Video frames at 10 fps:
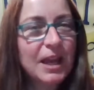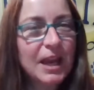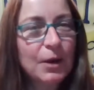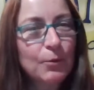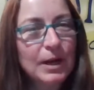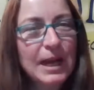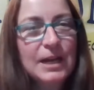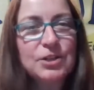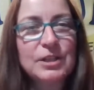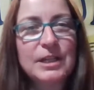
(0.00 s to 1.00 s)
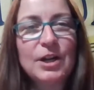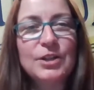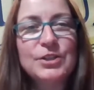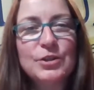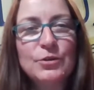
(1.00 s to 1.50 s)
It will actually
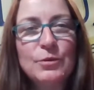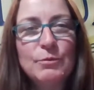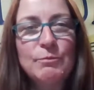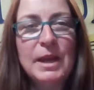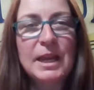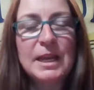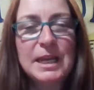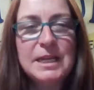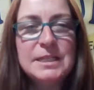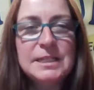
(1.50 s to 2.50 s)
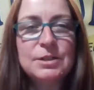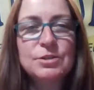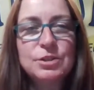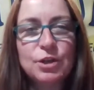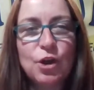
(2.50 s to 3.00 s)
also make it easier
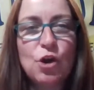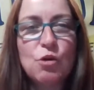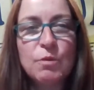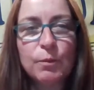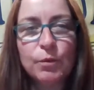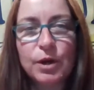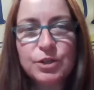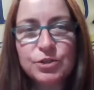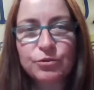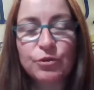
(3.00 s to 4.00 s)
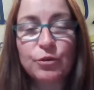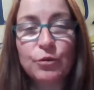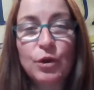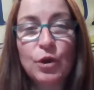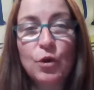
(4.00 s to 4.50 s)
to comb or brush through
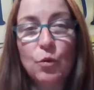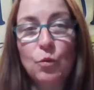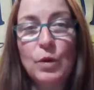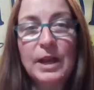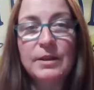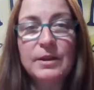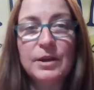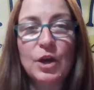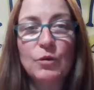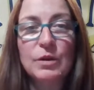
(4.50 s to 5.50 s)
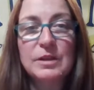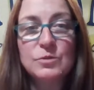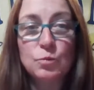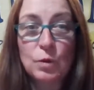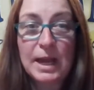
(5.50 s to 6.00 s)
when the coat
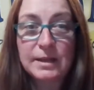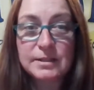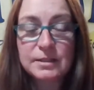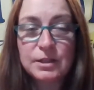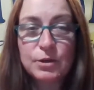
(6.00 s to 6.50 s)
is wet,